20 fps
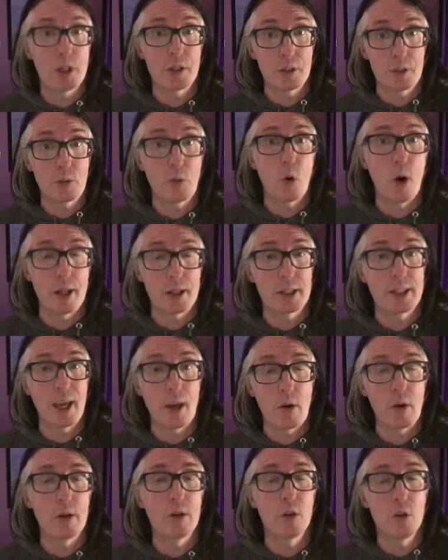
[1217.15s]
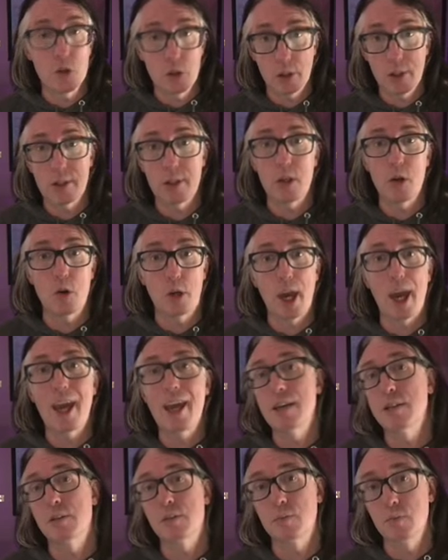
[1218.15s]
quite scary. Usually, the UK
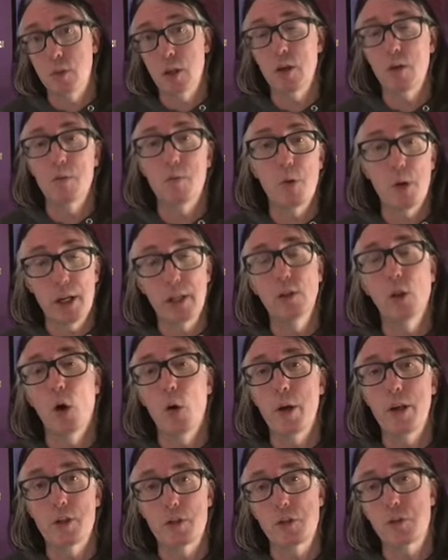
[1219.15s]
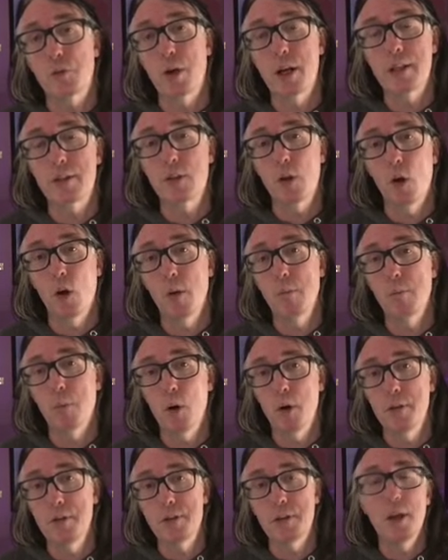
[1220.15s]
has pretty low interest rates on
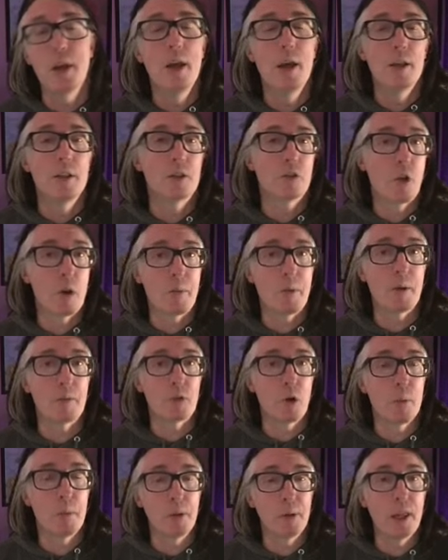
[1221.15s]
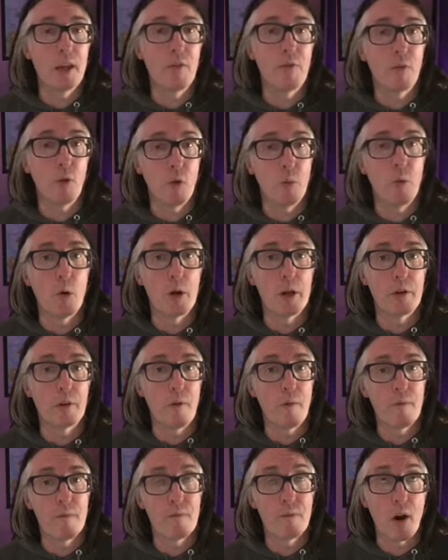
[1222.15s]
bonds. It's creeping up to, I believe,
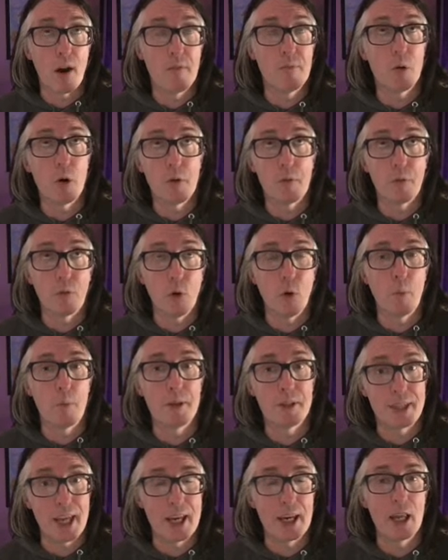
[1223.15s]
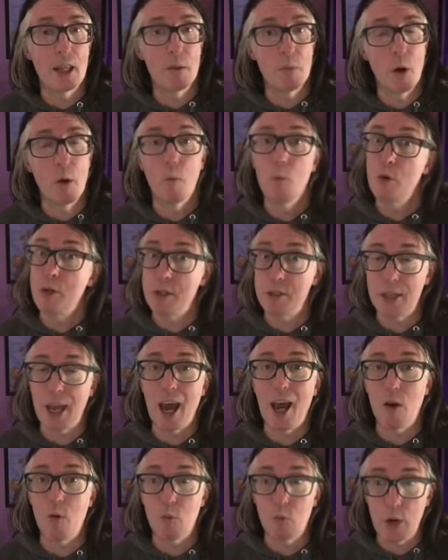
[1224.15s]
5.4% at the moment, which is
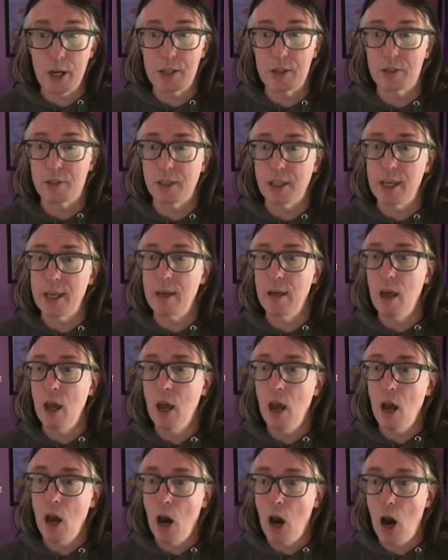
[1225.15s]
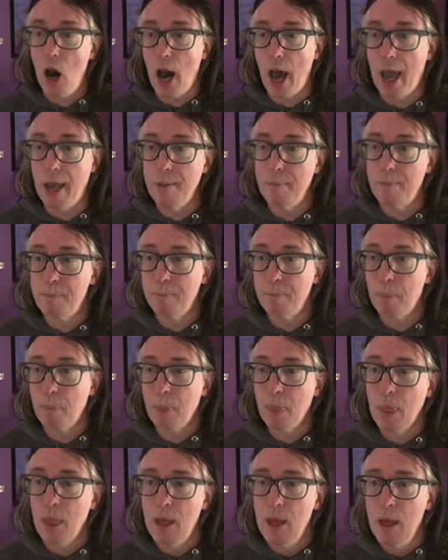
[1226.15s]
outrageously high.
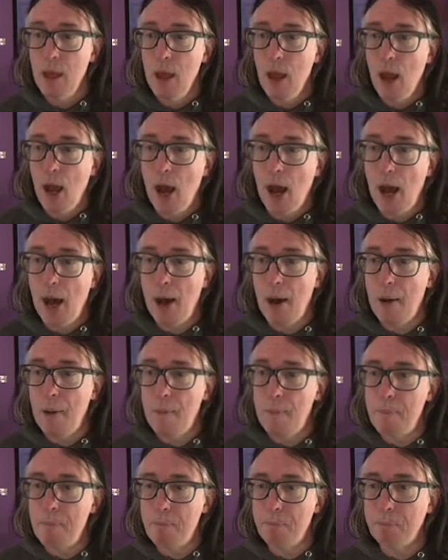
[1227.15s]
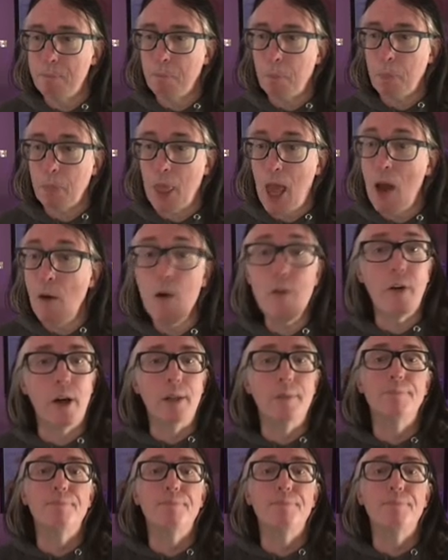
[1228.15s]
However,